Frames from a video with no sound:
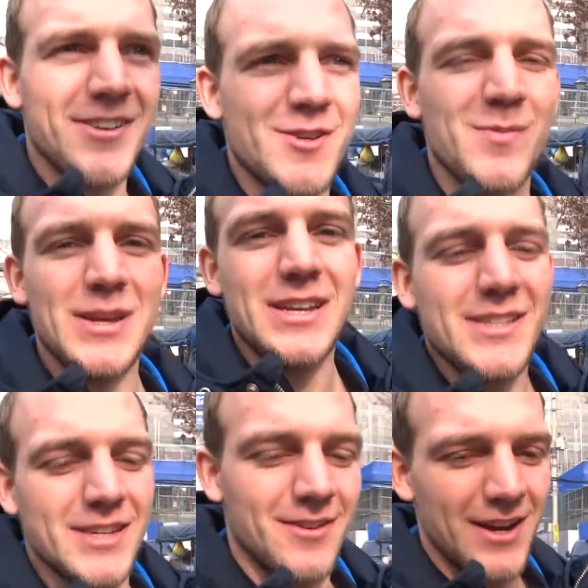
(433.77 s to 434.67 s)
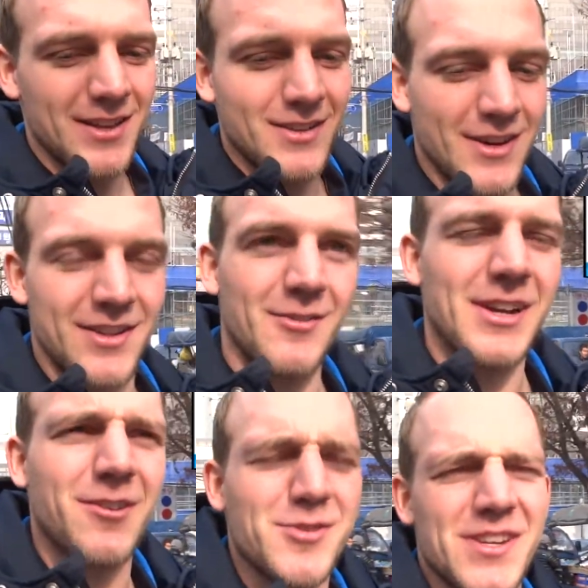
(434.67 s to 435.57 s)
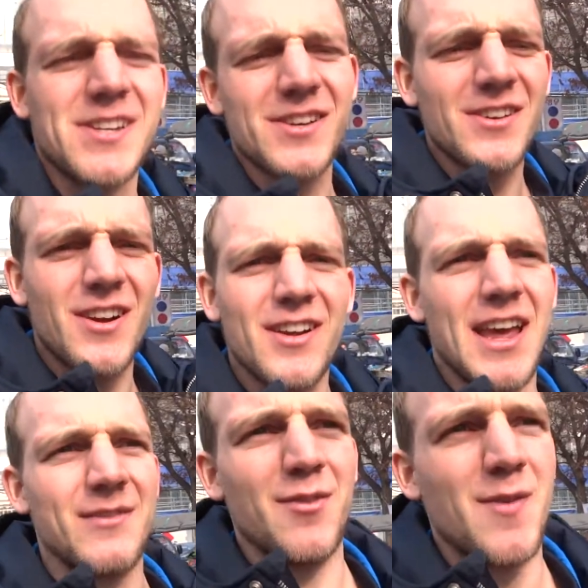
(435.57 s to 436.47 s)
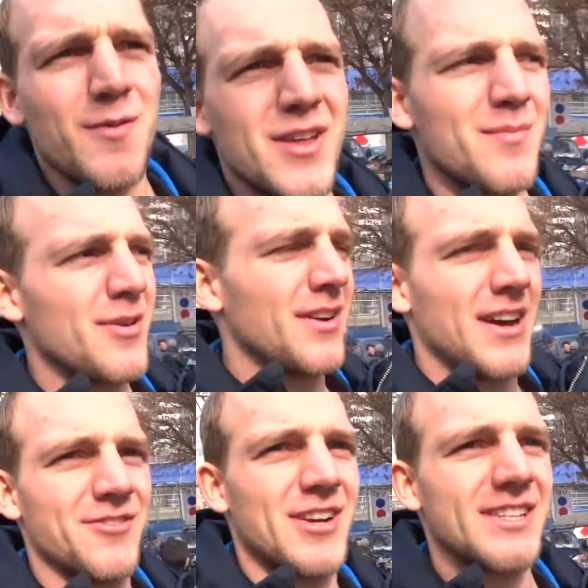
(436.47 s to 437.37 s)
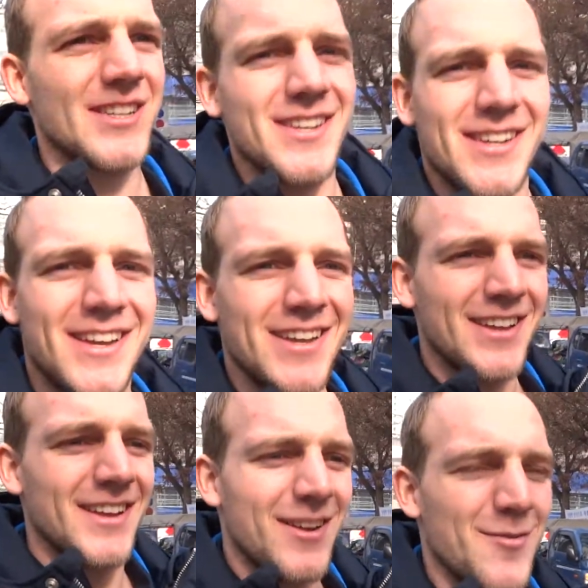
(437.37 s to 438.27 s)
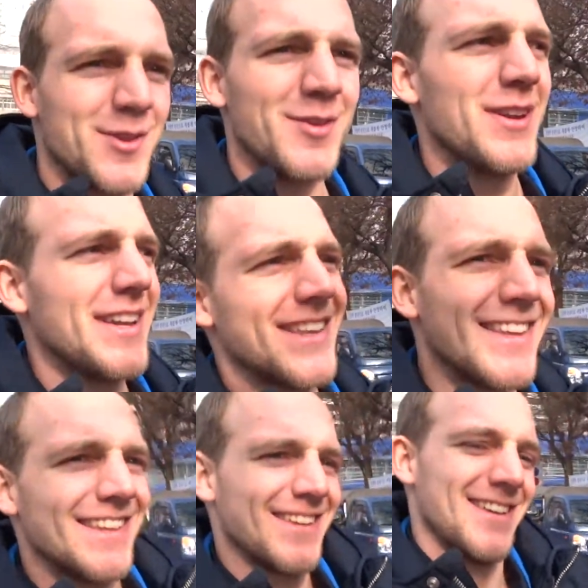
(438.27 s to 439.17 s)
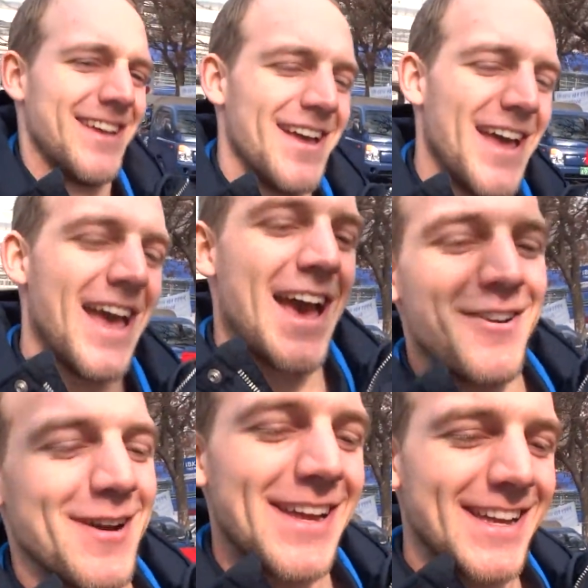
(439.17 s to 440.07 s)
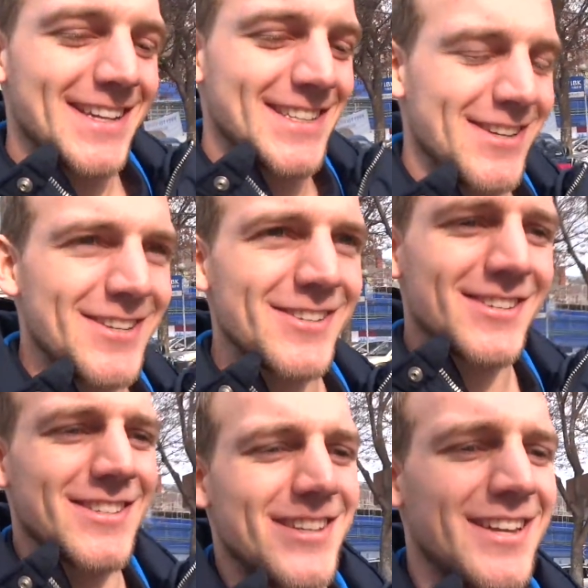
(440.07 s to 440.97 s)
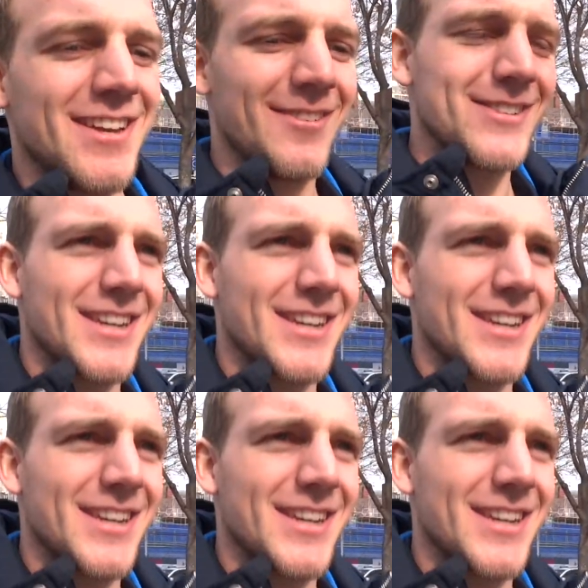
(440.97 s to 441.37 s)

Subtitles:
it should be easy, right? Got the registration card, have a phone number and address. What do you need? Anyway, she just was